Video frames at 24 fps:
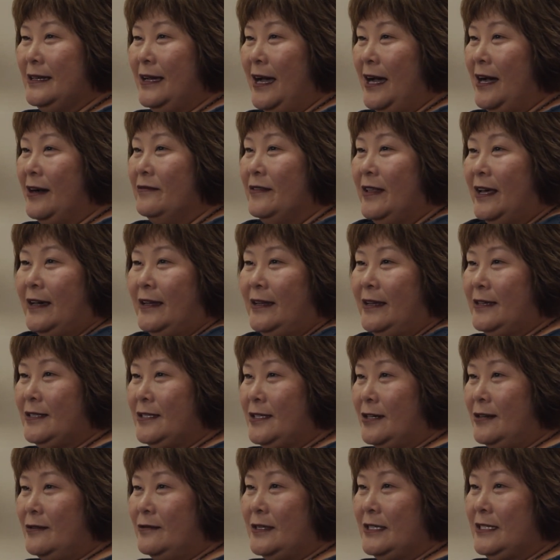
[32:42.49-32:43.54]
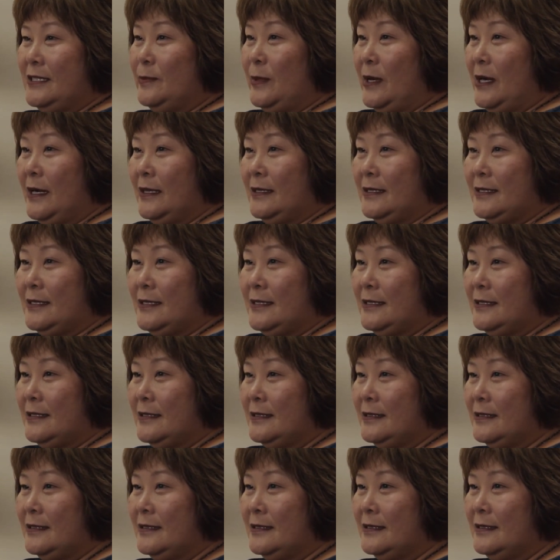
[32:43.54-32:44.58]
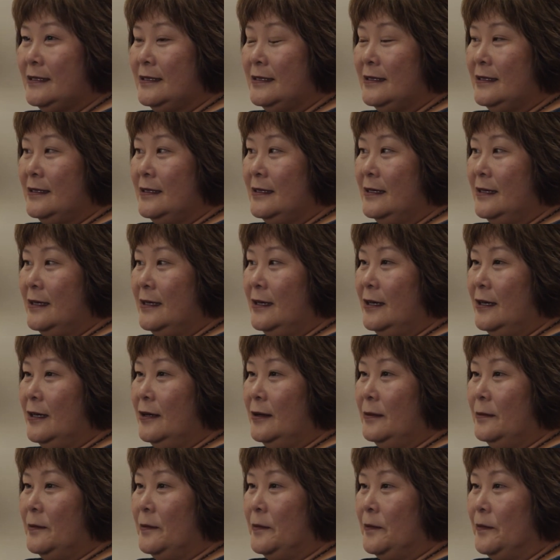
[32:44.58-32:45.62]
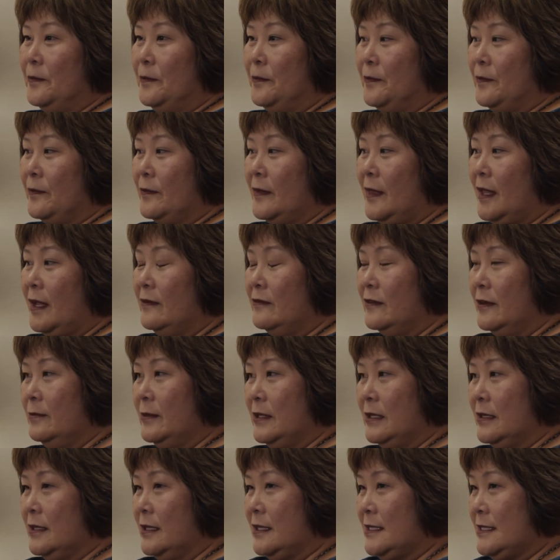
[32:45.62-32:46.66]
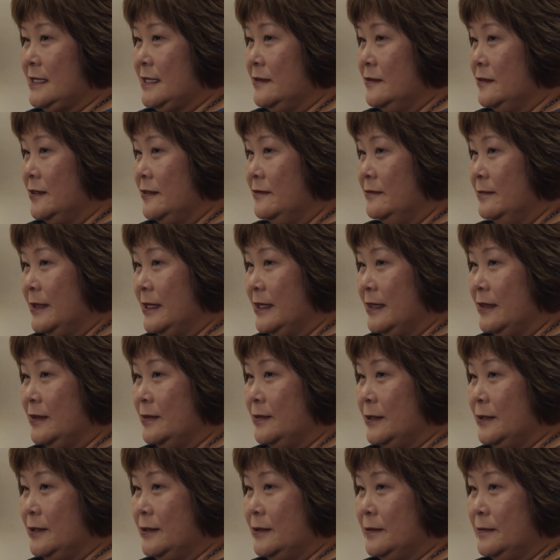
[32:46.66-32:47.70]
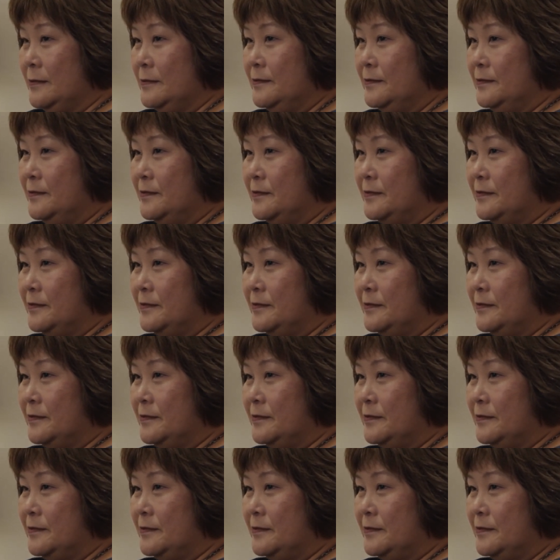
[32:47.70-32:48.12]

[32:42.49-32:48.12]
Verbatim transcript: have that as our response um, from the things that we've been through?